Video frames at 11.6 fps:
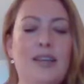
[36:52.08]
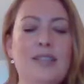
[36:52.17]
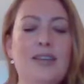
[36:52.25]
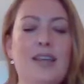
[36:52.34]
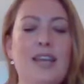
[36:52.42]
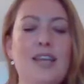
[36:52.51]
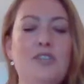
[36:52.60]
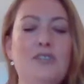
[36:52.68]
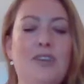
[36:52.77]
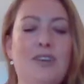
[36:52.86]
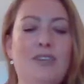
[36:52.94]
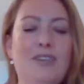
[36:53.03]
and each
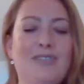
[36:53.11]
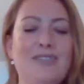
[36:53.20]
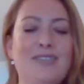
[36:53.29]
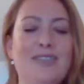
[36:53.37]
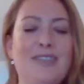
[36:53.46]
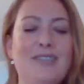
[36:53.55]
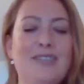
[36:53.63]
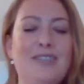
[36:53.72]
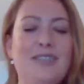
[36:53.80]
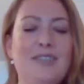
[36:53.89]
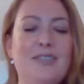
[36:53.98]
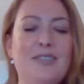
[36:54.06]
of our heart
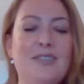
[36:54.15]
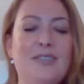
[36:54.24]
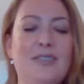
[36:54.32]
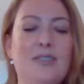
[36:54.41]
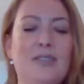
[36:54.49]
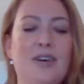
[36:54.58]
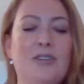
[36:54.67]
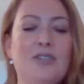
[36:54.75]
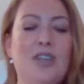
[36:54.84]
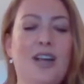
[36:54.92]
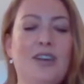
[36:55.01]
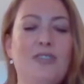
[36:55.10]
centers,
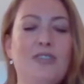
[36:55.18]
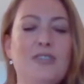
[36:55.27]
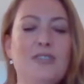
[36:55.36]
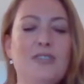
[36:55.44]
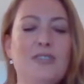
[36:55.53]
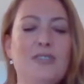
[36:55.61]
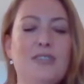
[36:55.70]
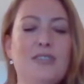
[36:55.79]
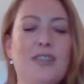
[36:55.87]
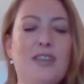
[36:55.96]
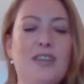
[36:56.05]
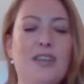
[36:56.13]
heart chakras,
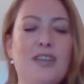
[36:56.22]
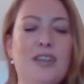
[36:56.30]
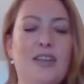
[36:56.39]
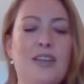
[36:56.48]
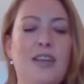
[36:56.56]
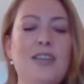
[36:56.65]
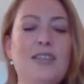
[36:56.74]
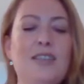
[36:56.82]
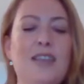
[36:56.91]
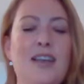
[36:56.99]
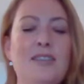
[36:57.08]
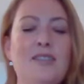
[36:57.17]

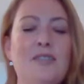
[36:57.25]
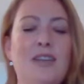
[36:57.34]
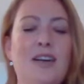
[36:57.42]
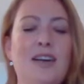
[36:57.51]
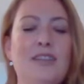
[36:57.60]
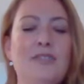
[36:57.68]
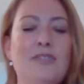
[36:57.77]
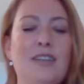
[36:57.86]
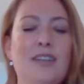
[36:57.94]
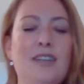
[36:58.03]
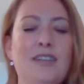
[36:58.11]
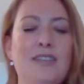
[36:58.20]
extend a line of
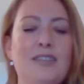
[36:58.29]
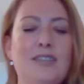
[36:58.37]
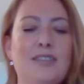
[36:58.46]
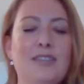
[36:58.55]
light,